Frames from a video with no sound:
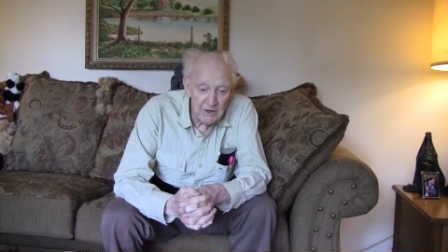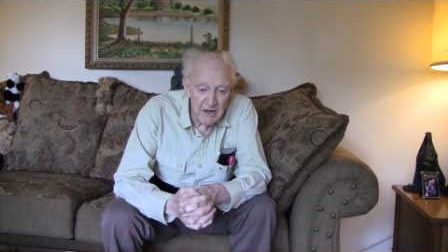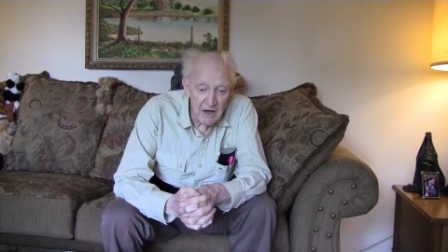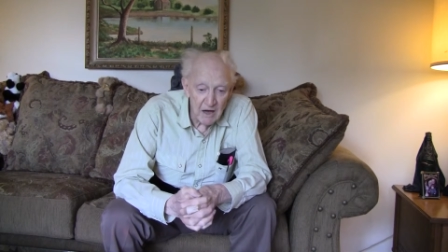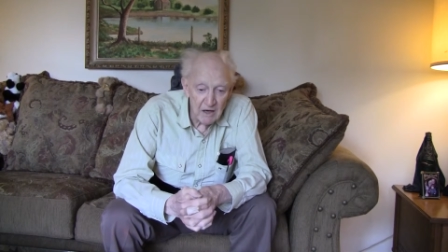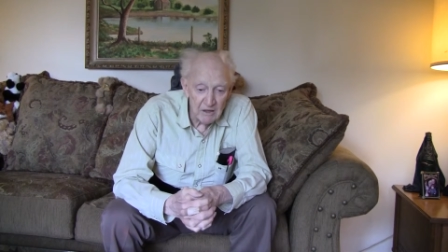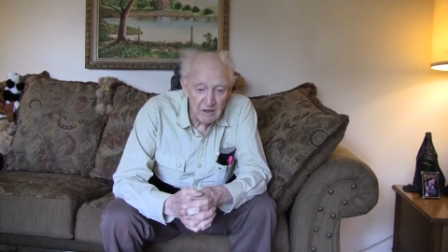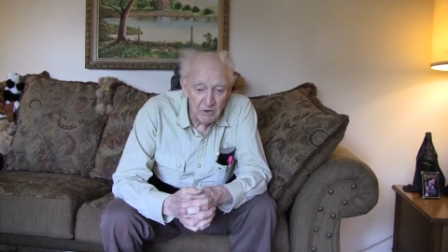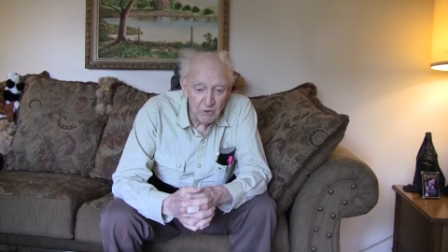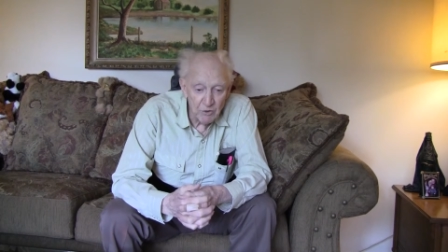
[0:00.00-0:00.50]

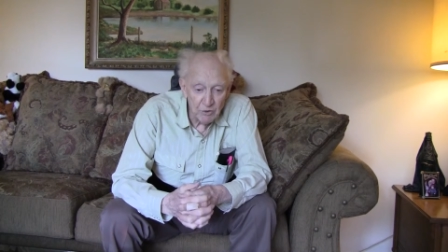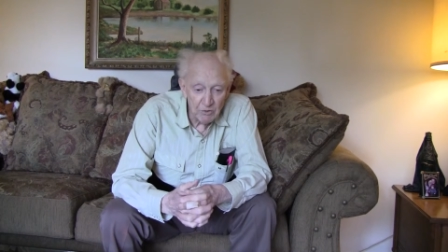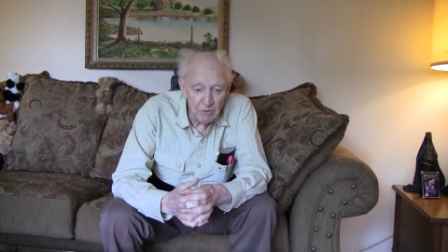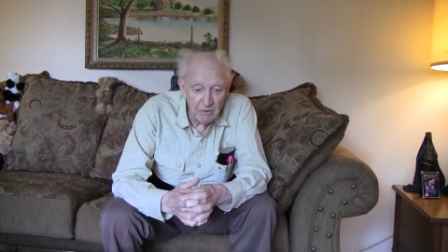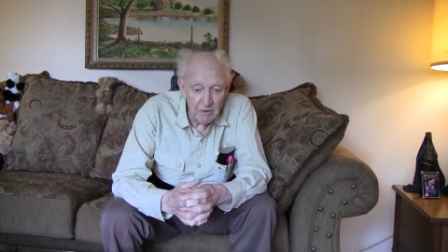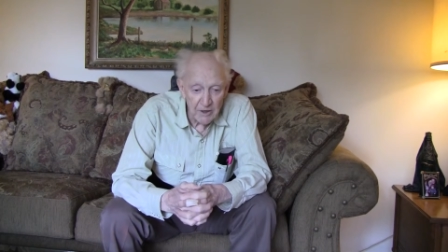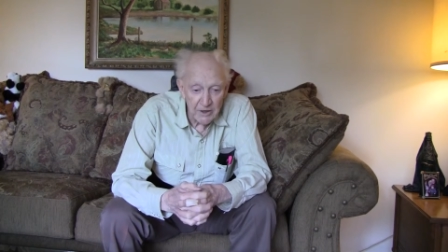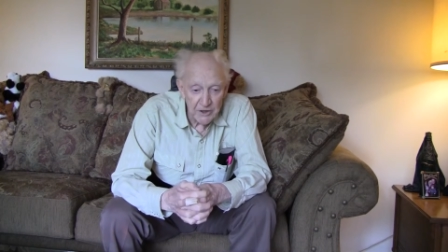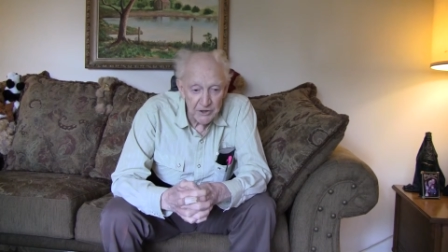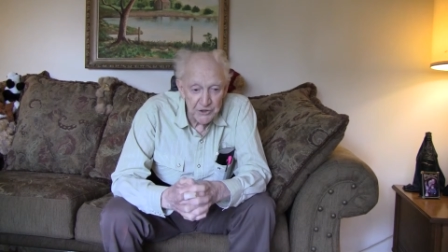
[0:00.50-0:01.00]
down to Oak
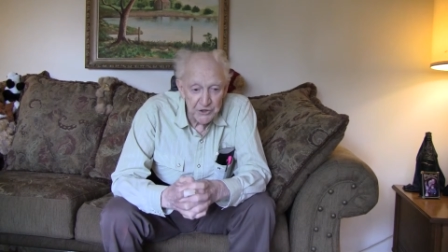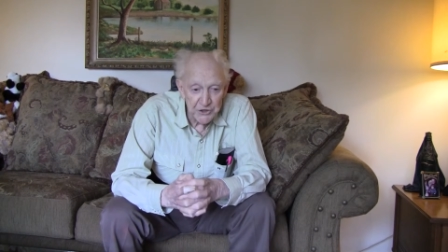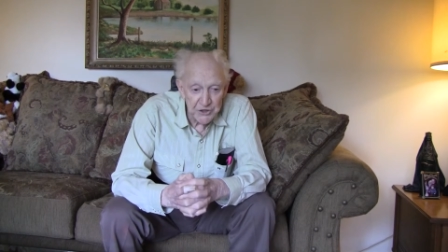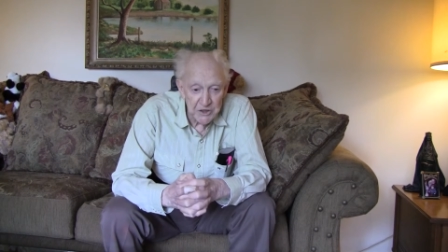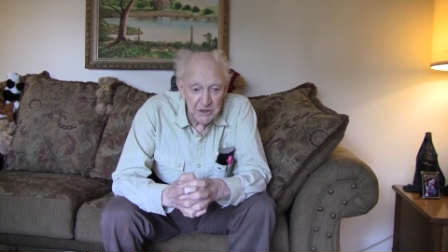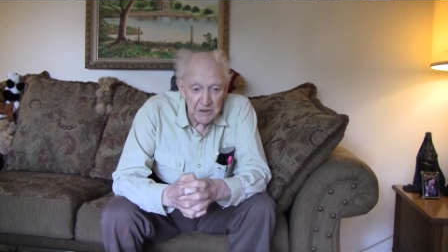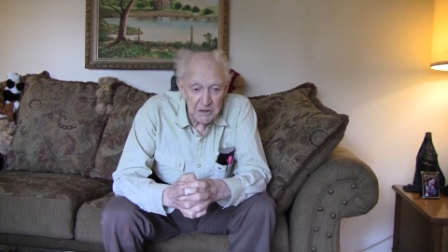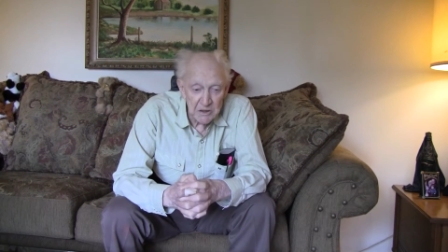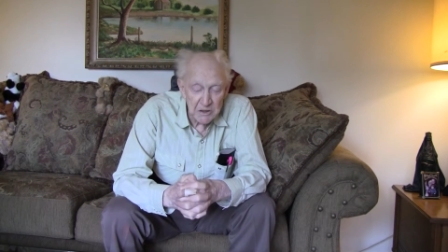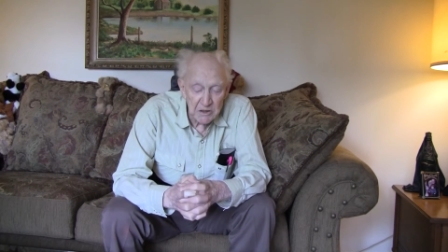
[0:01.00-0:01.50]
Ridge
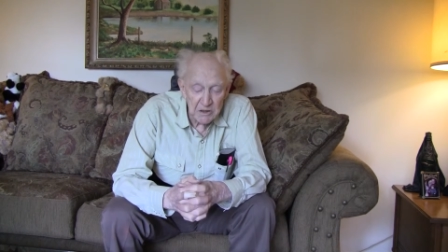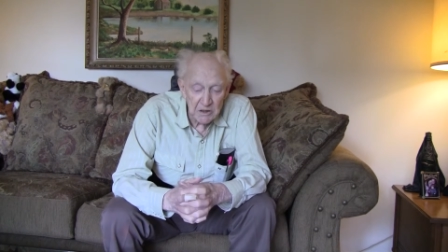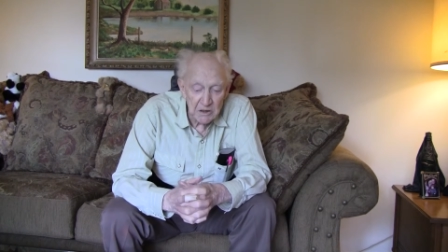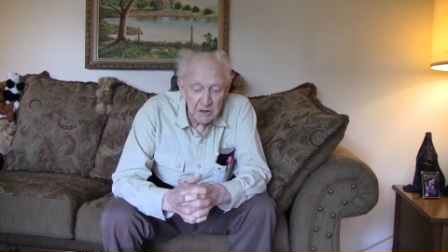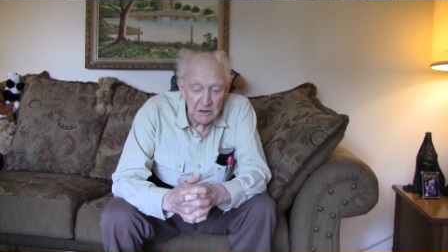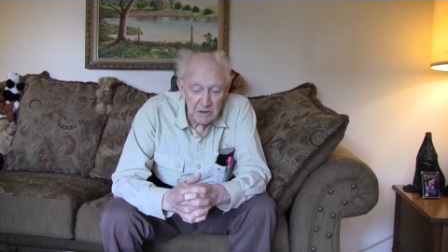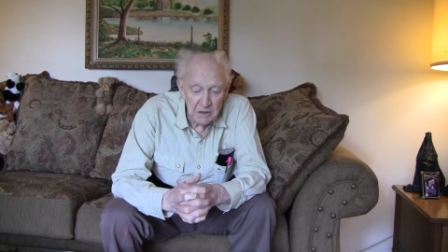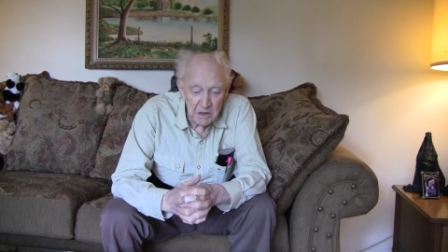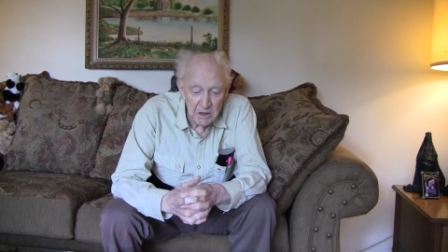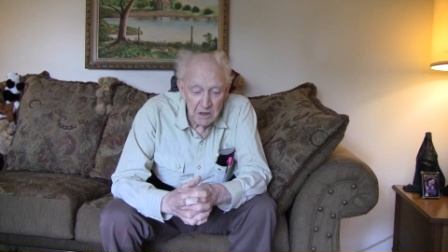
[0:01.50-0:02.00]
and
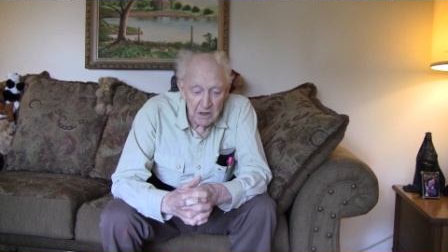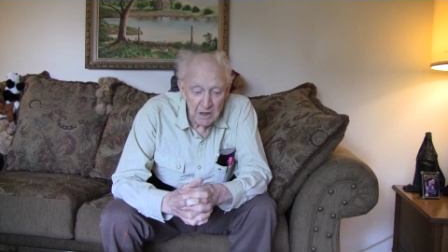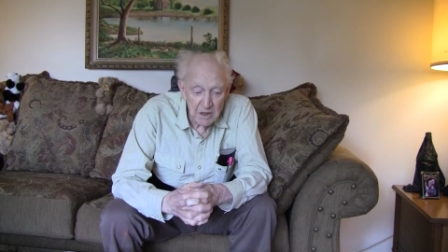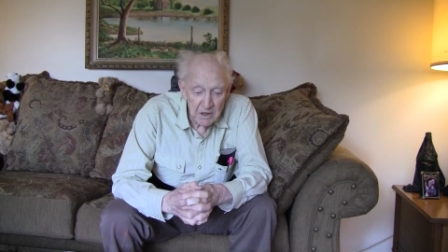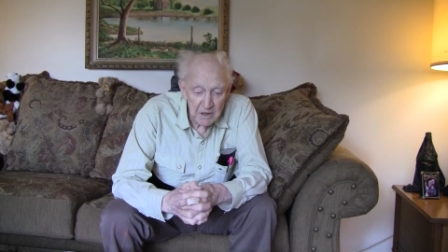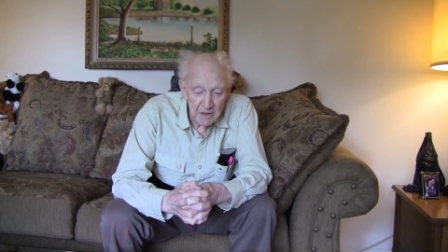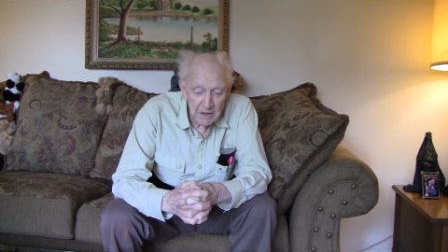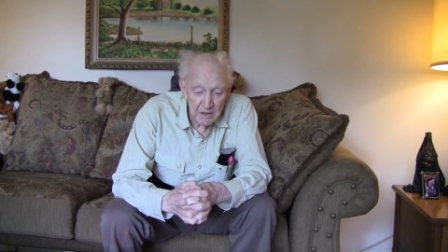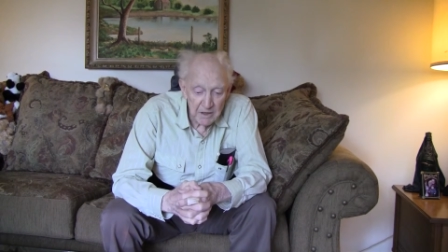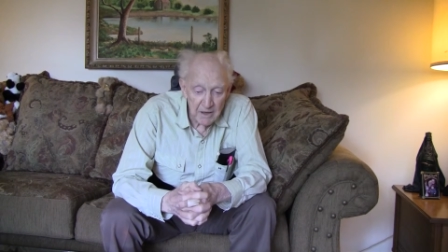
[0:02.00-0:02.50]

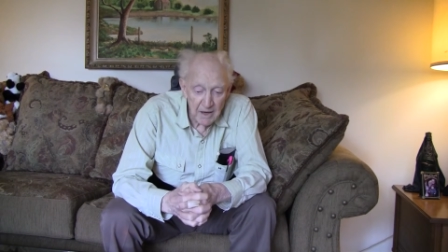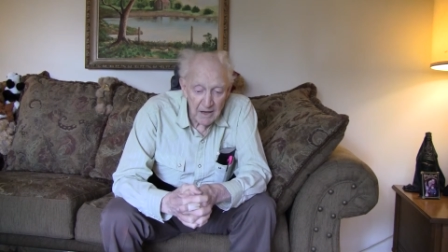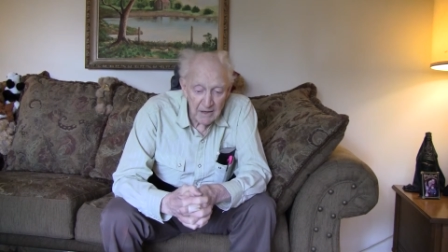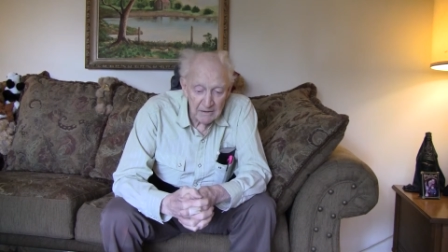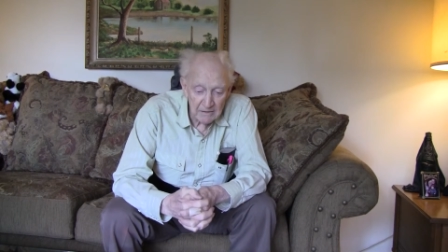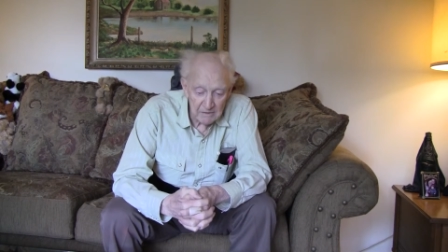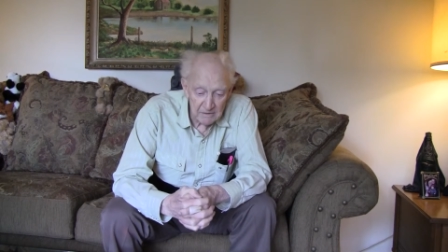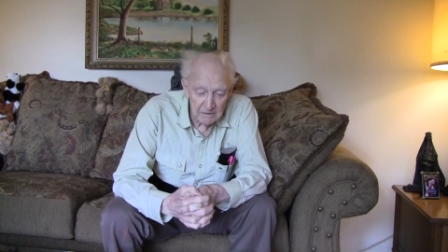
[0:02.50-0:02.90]
got